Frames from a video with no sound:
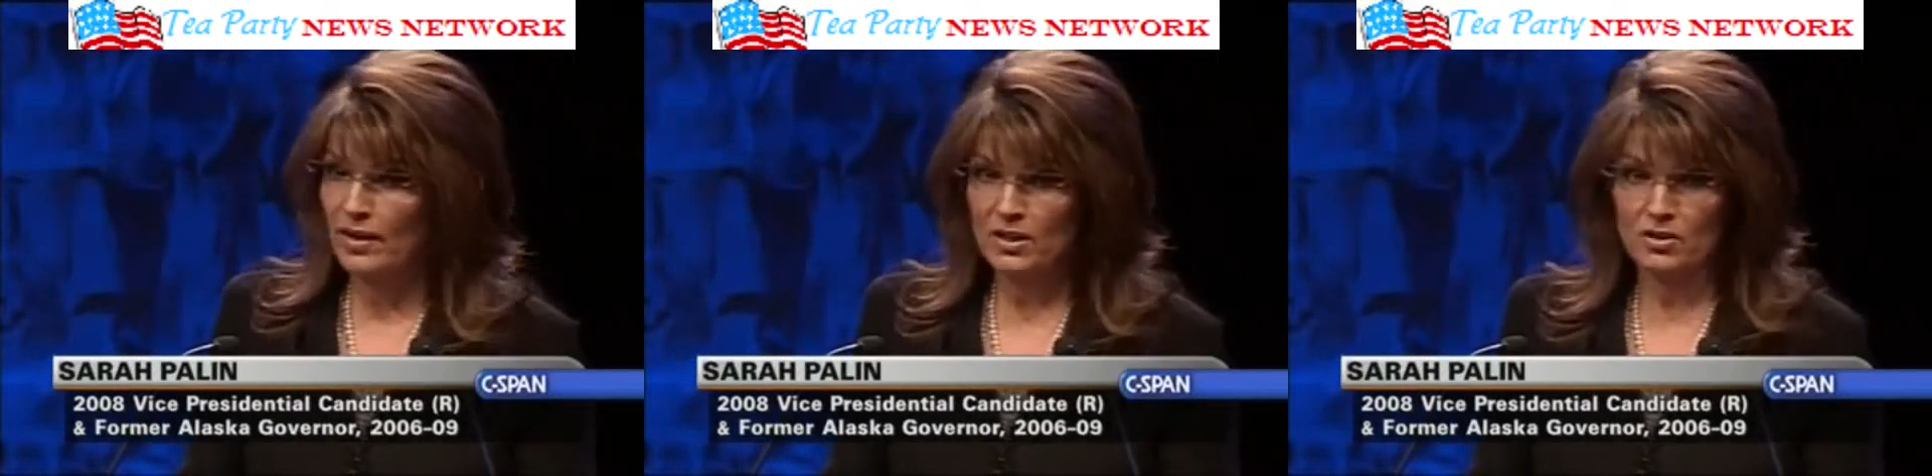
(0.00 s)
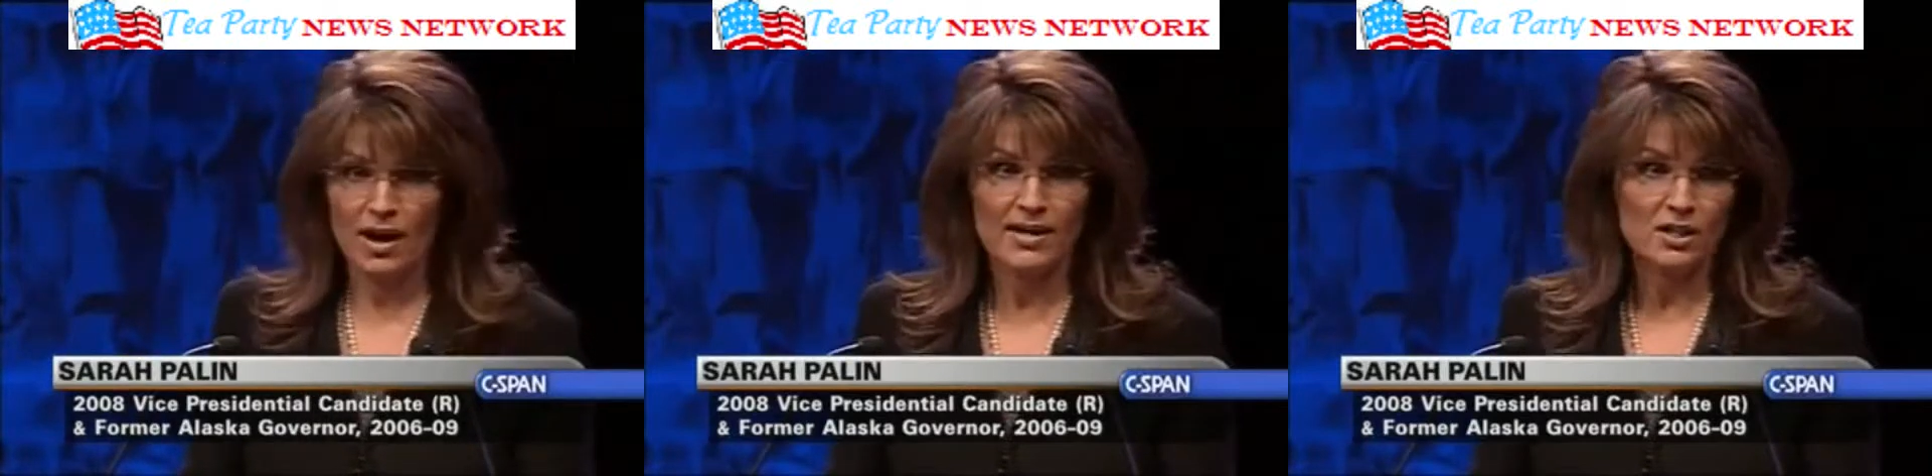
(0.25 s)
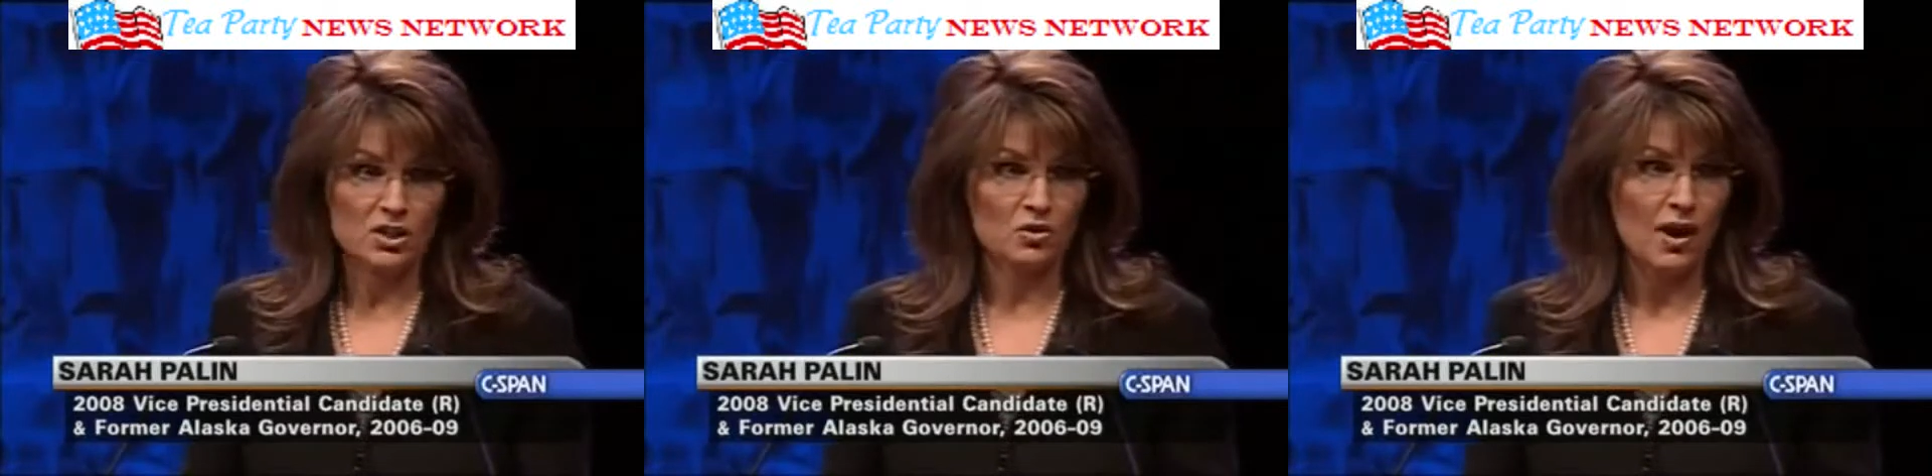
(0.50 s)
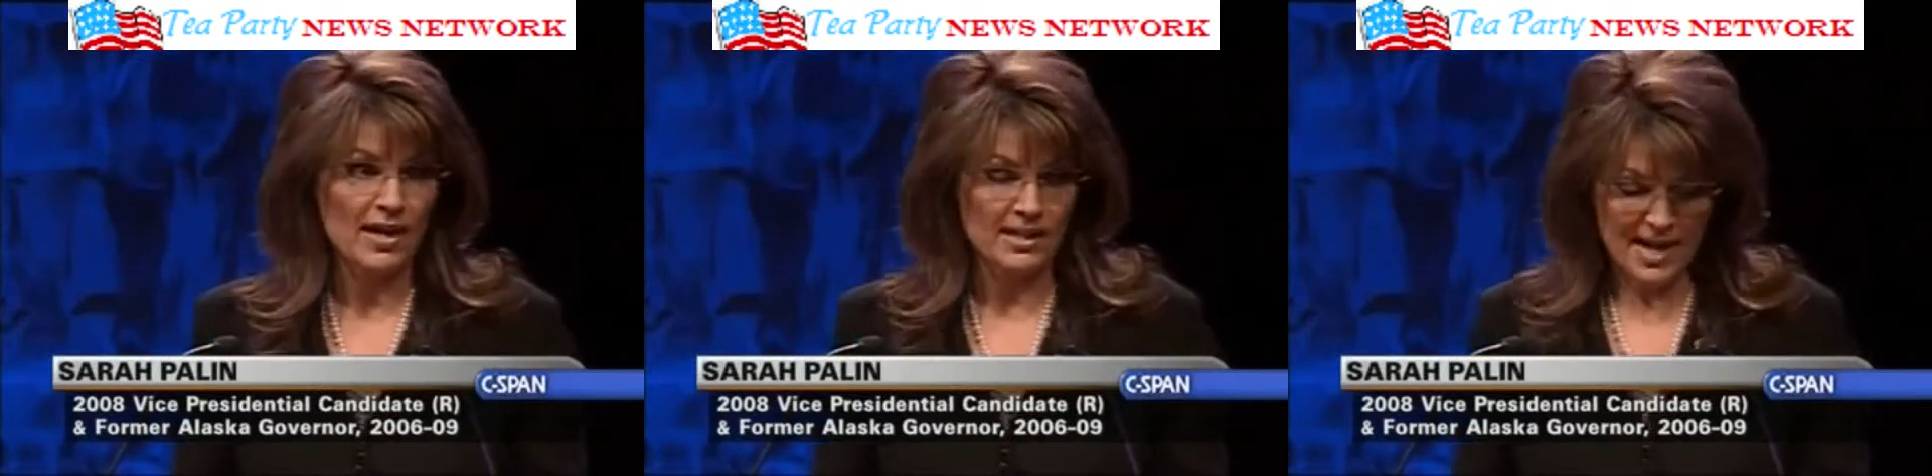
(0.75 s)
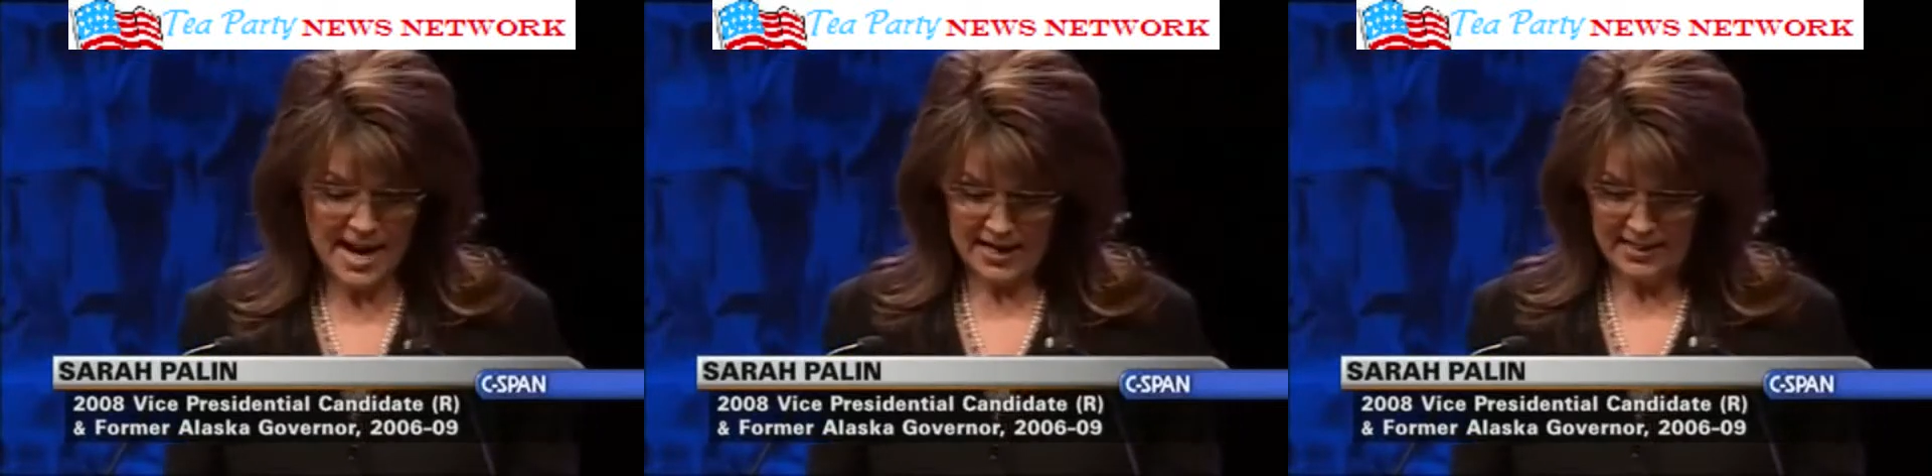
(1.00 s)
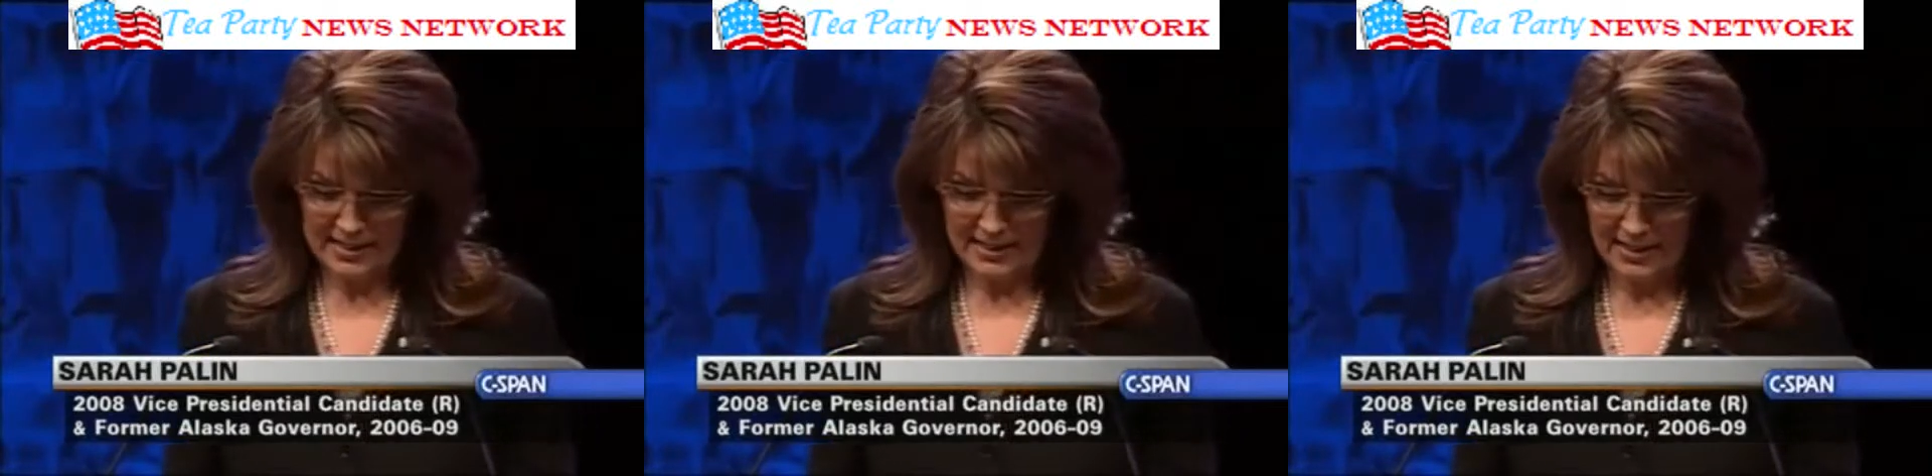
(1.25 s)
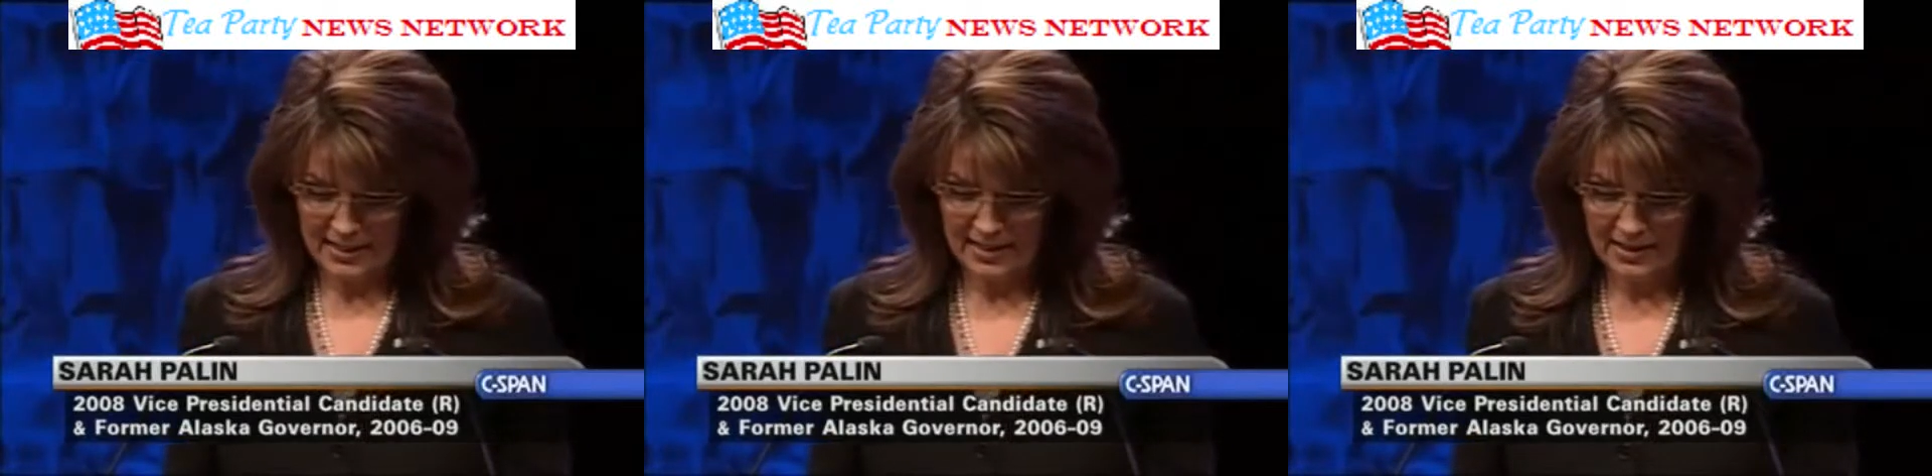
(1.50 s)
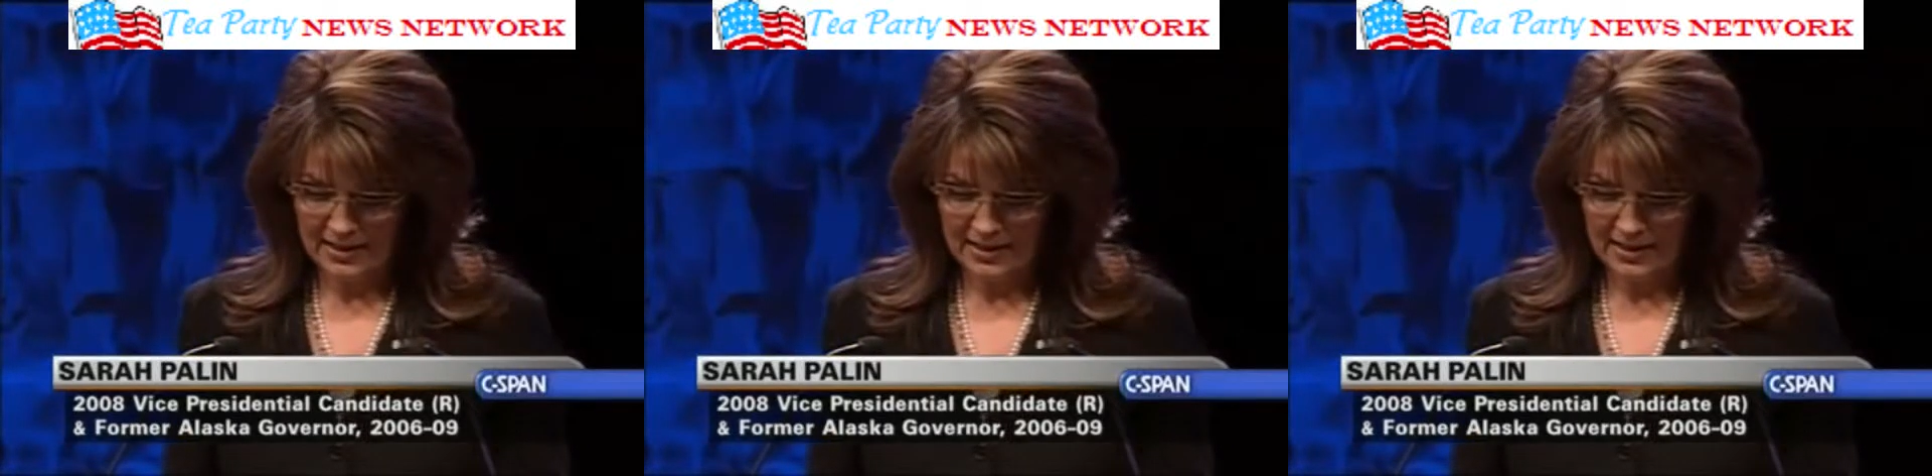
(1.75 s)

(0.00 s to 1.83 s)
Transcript: they try to strike next?